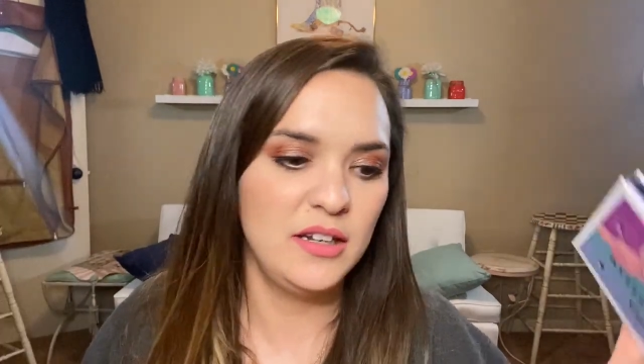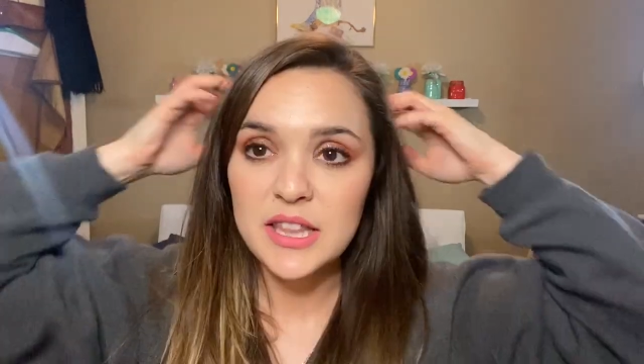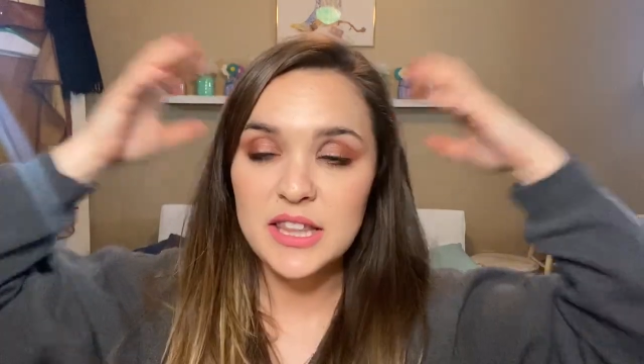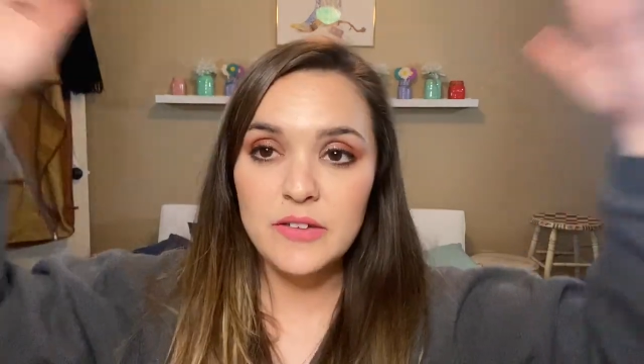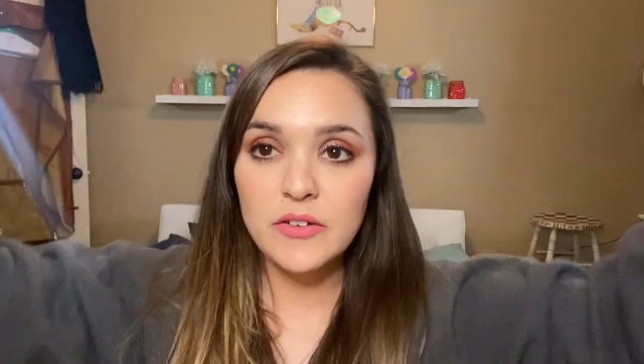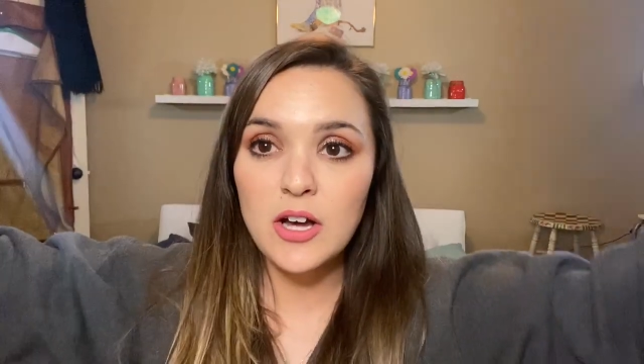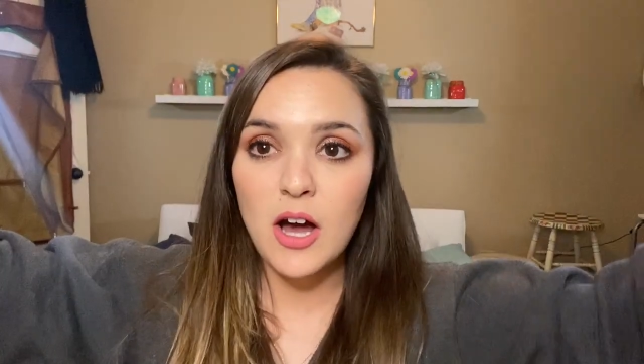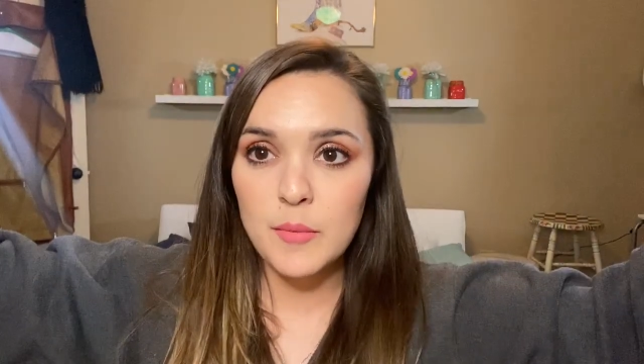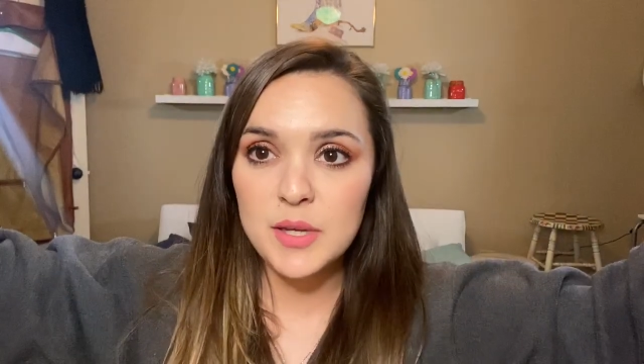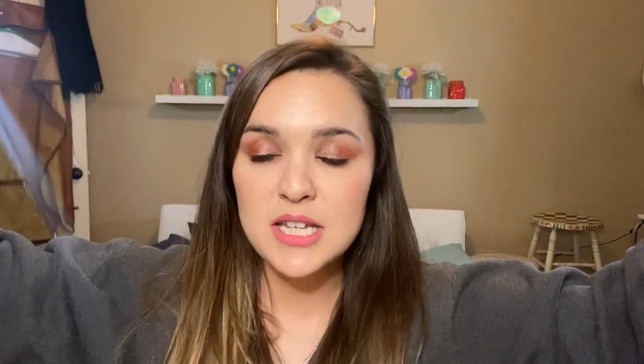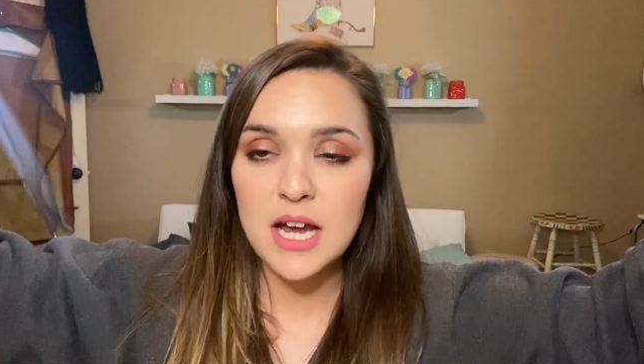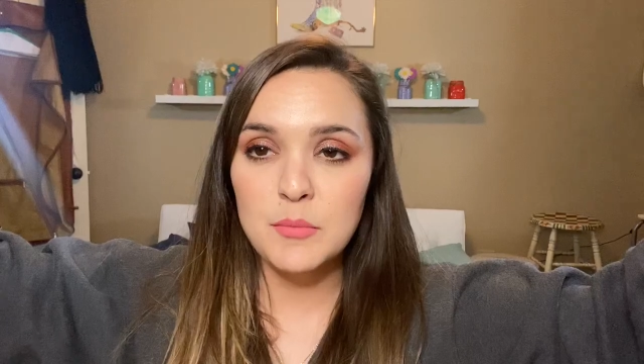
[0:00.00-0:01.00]
leave a
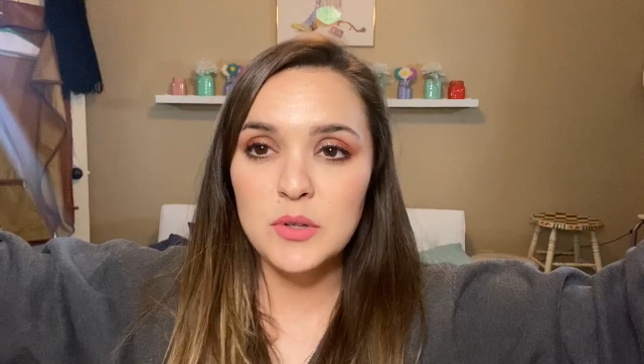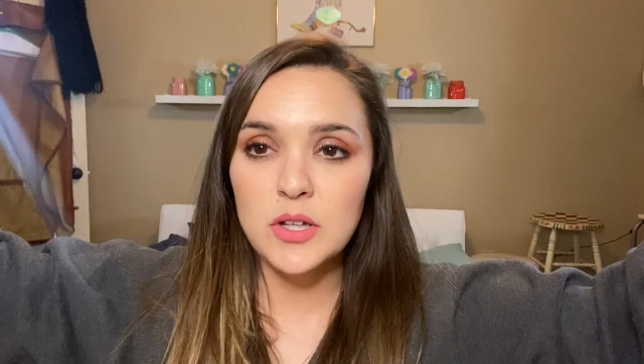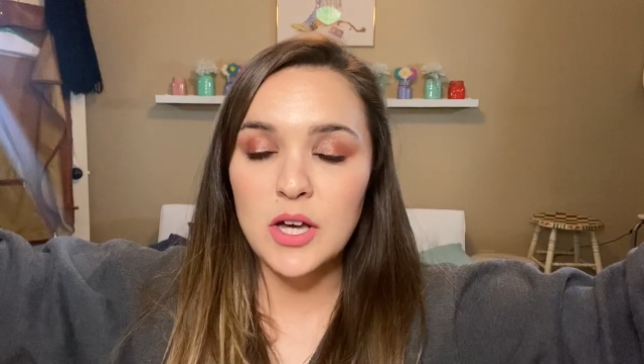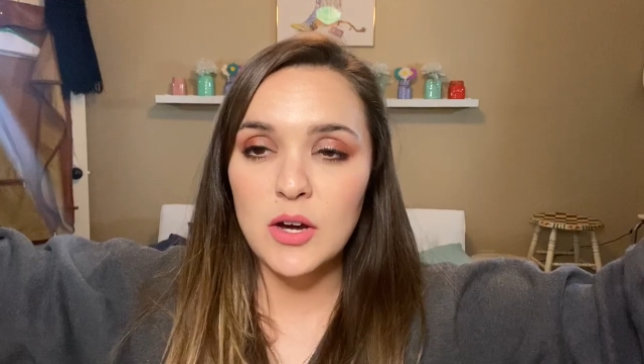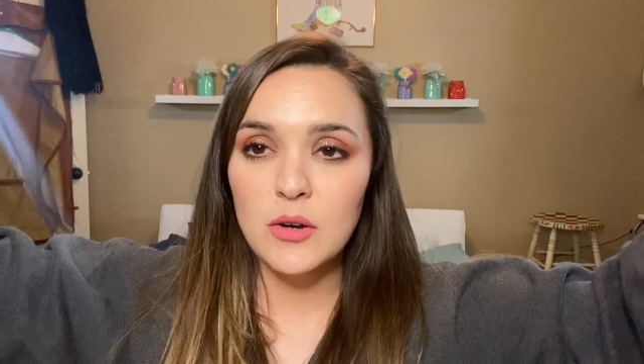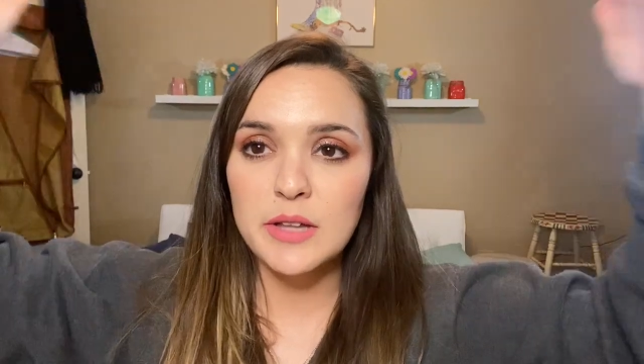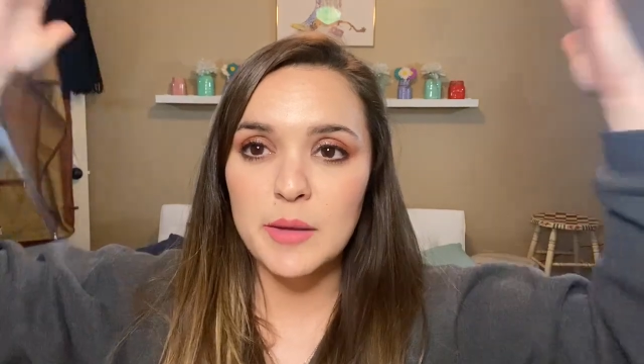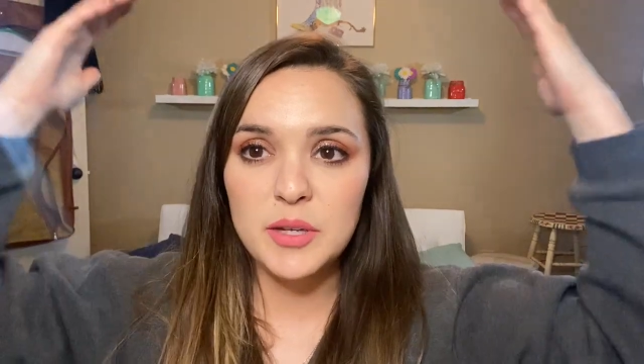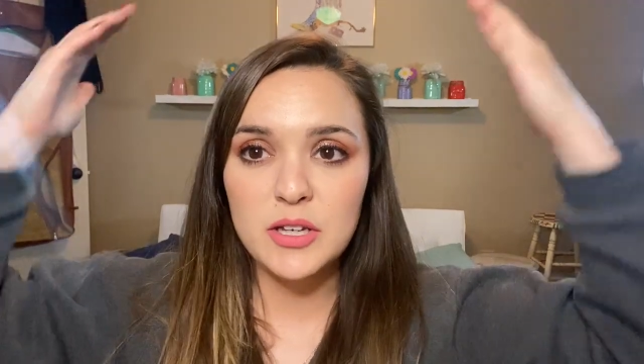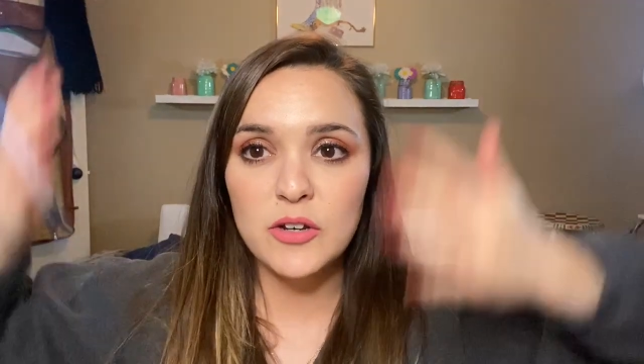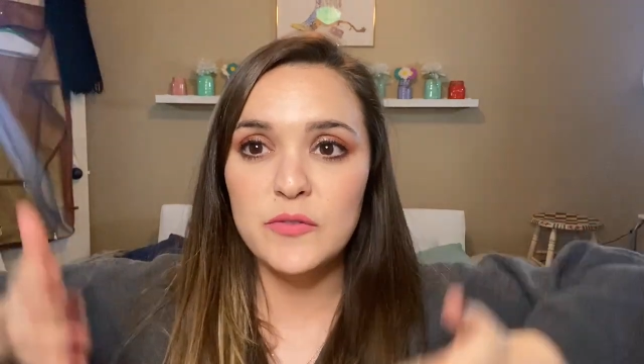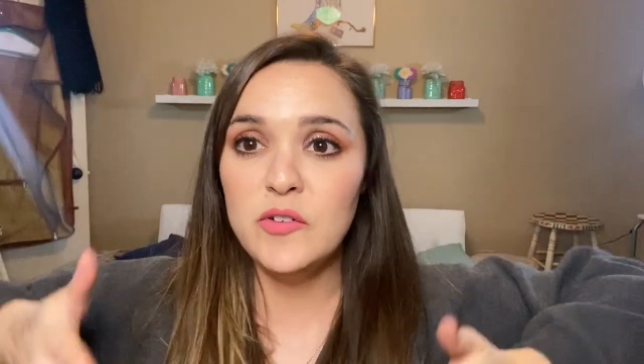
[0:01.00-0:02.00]
comment down below let me
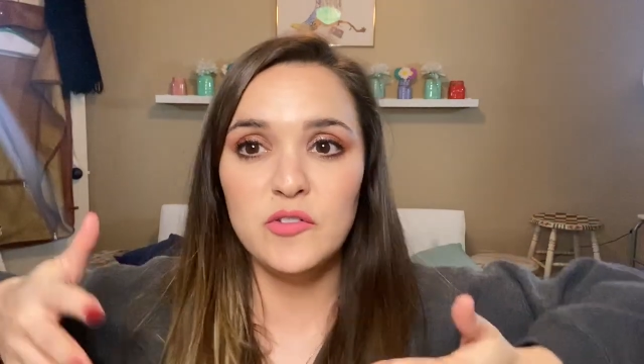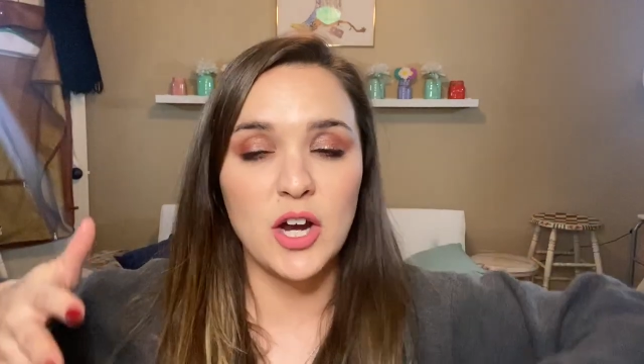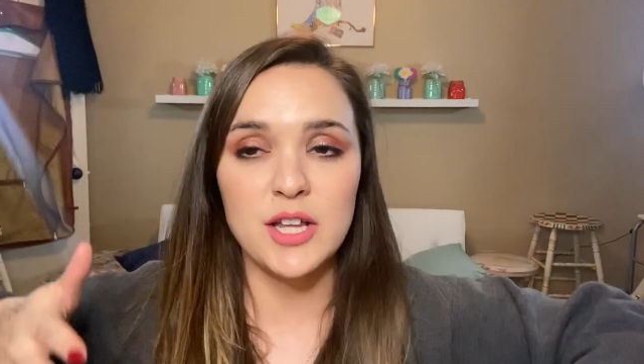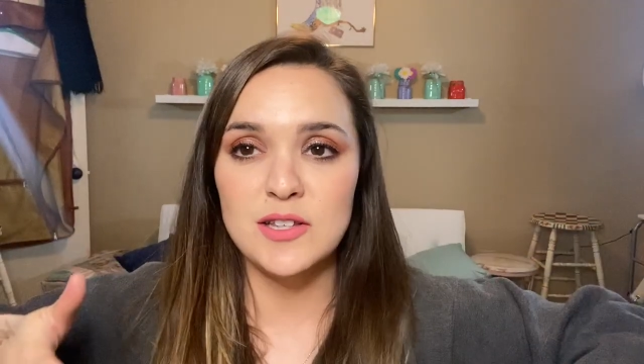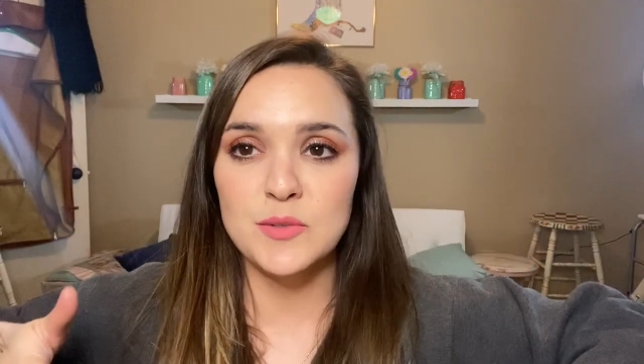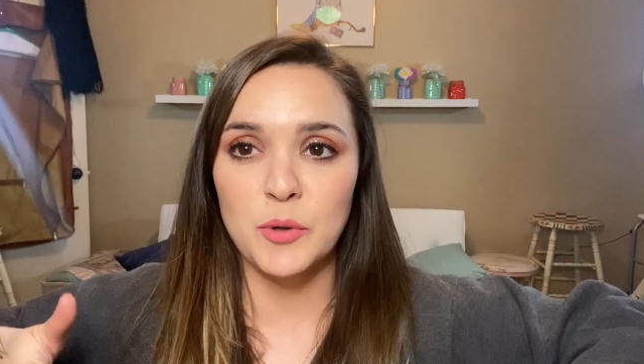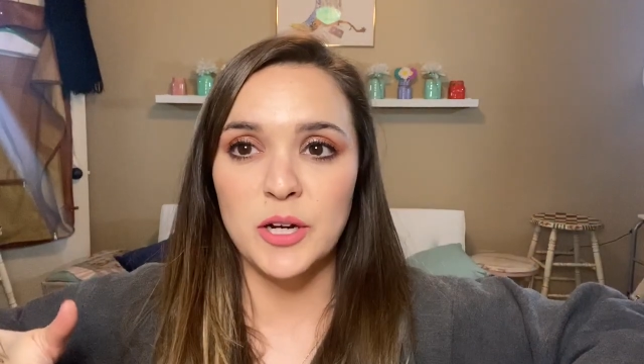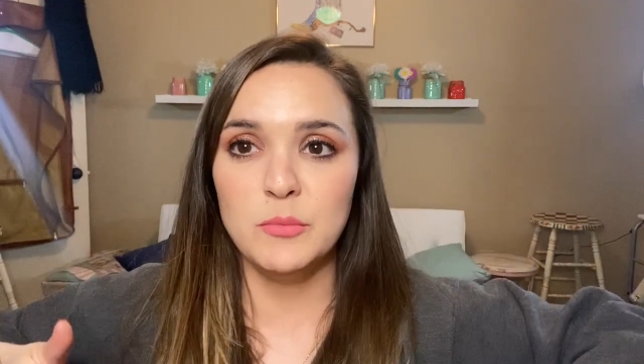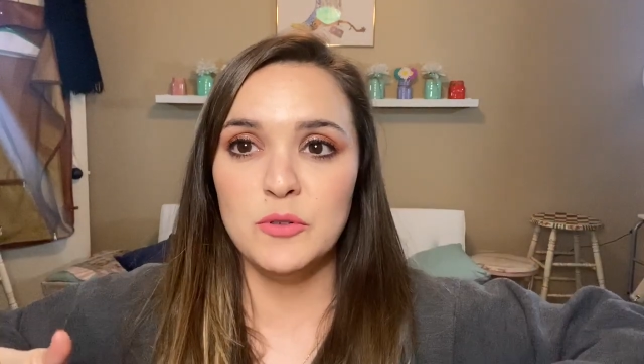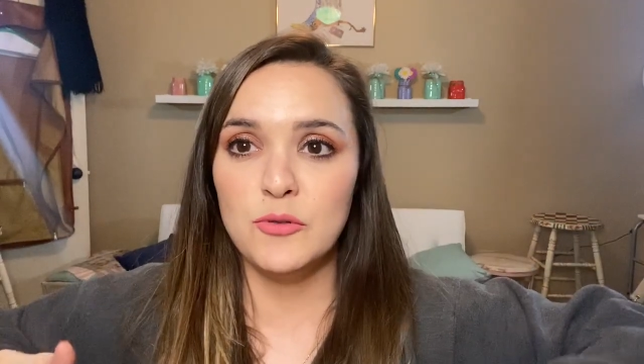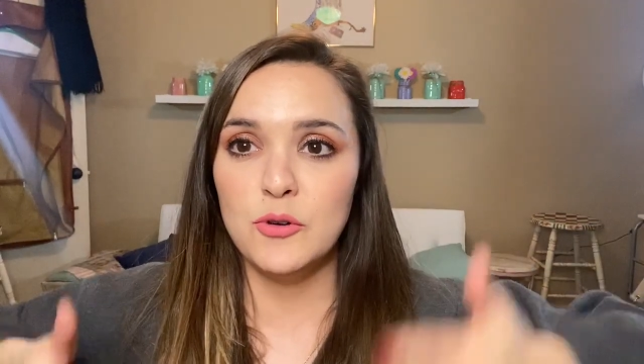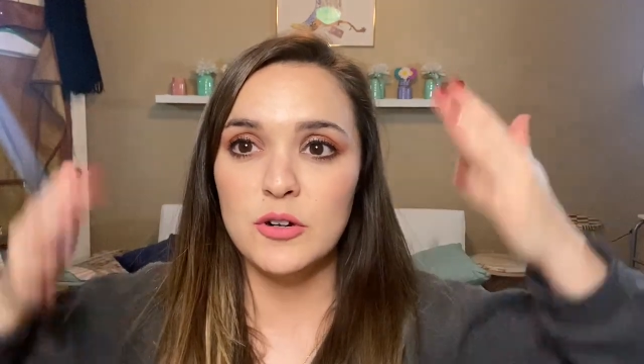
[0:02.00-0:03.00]
know if you've tried this brand
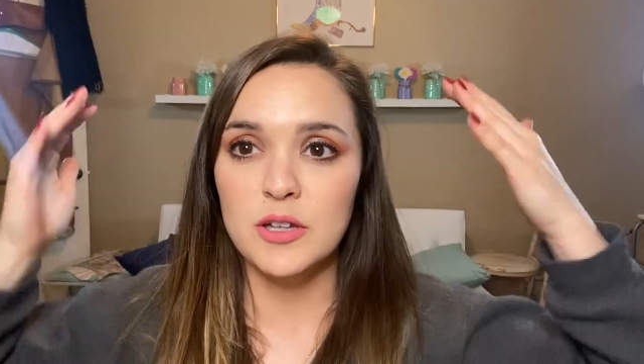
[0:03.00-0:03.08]
before